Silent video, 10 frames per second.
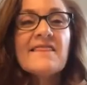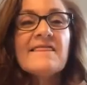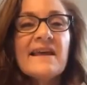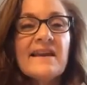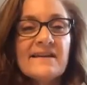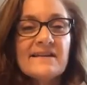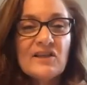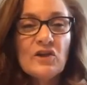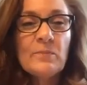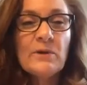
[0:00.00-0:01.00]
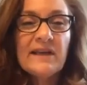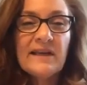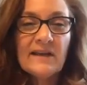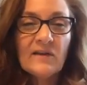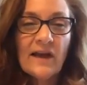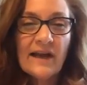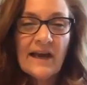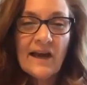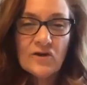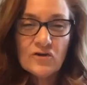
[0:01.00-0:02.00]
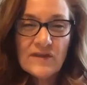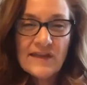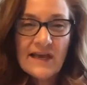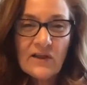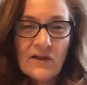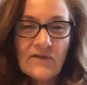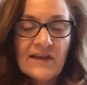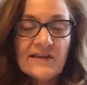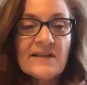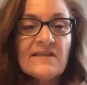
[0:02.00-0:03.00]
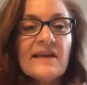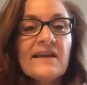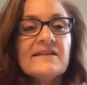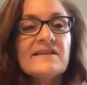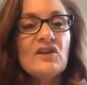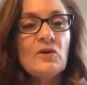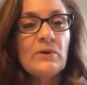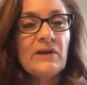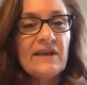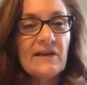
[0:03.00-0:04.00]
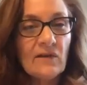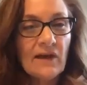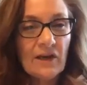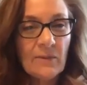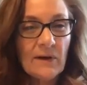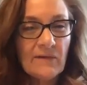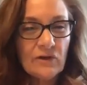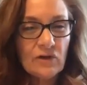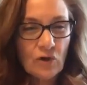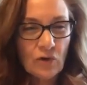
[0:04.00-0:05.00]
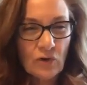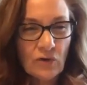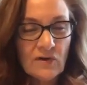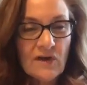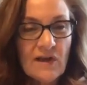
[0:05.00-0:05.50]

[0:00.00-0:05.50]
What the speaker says: Then I see you putting a line under the elephant. Then I see you putting a line above the turtle.